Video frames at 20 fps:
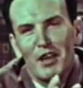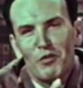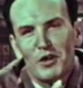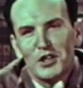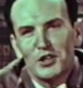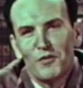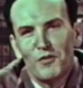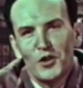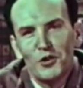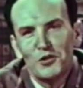which
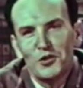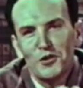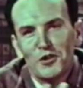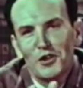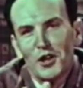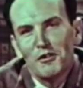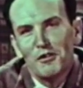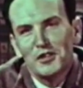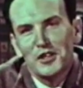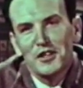flew too
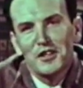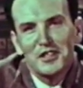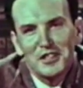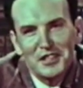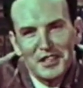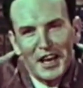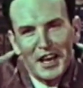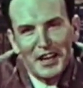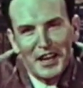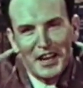close to the
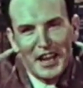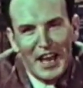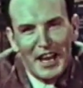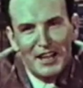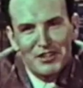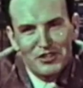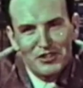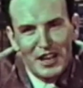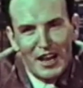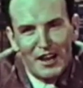sun and
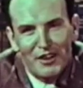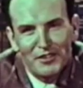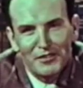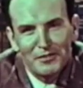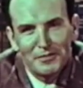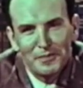hatched out.